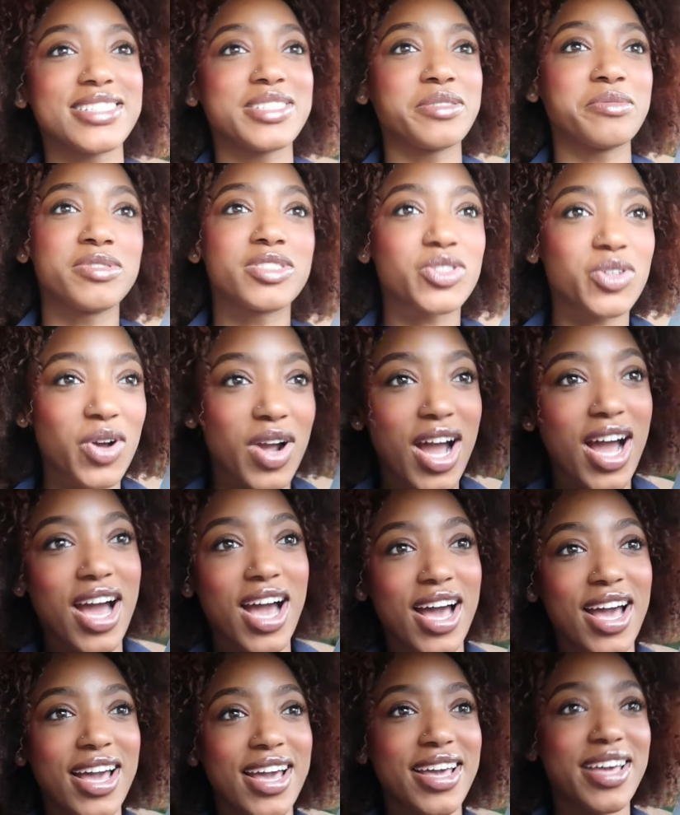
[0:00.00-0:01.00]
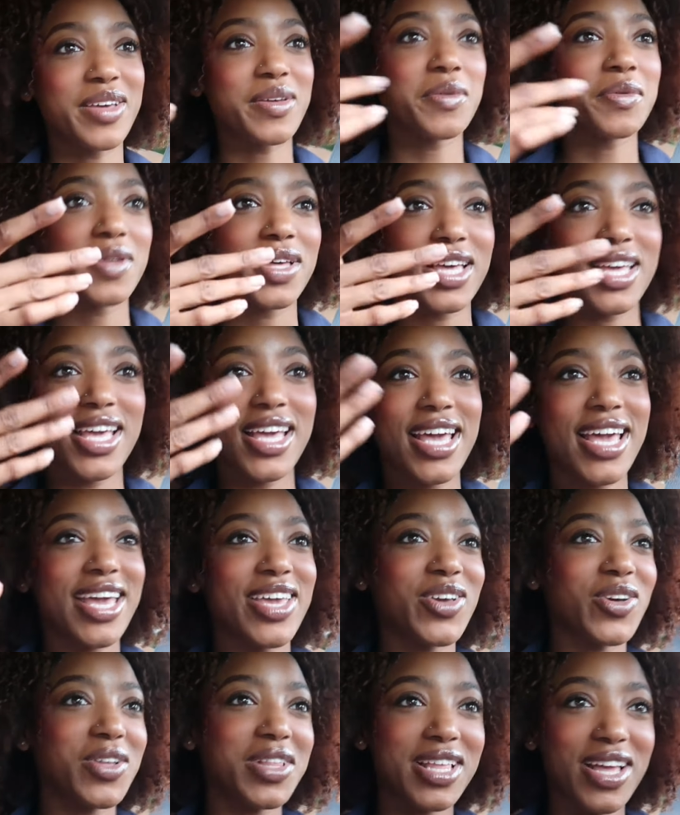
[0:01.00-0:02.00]
subscribe,
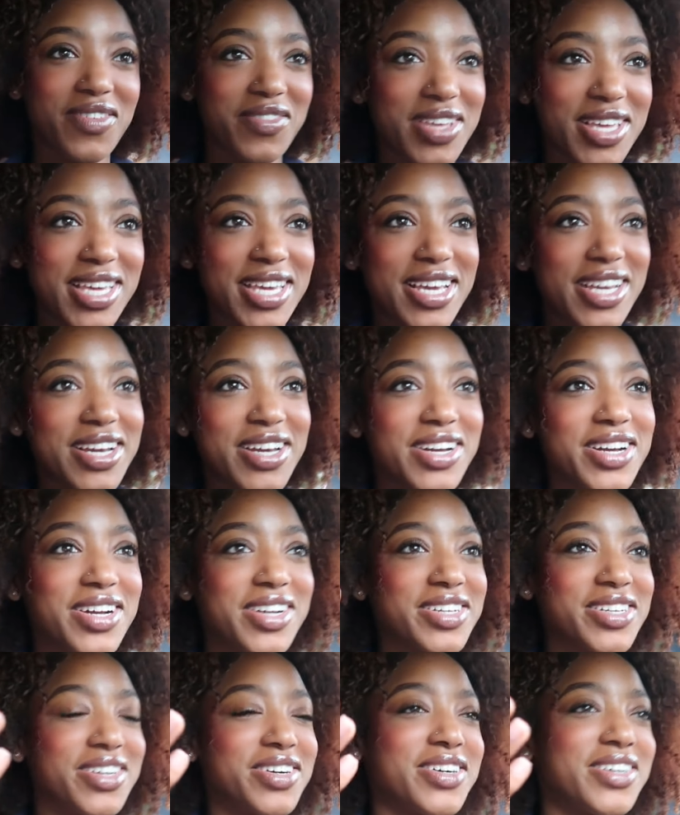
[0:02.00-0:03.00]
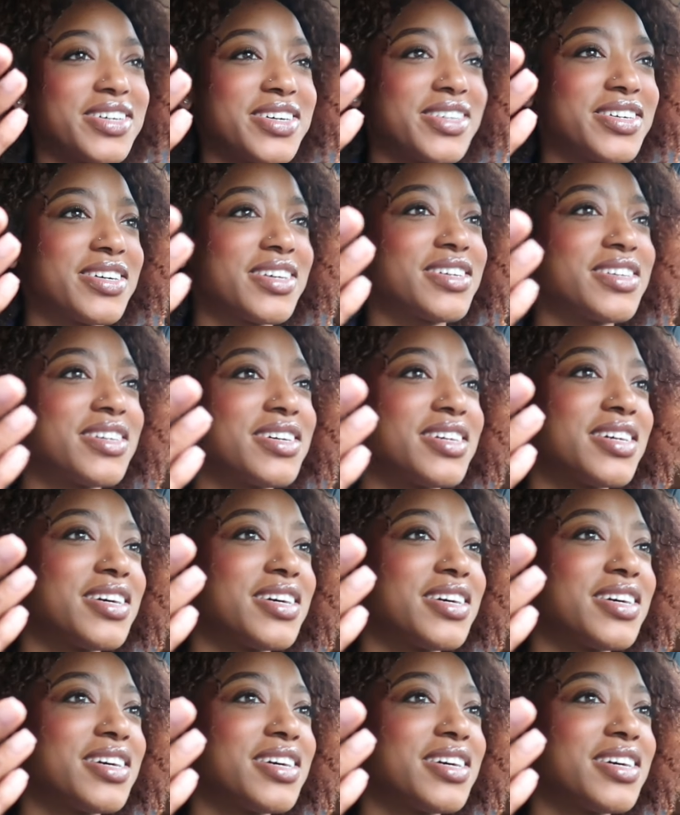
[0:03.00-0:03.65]
and you'll love it here, y'all.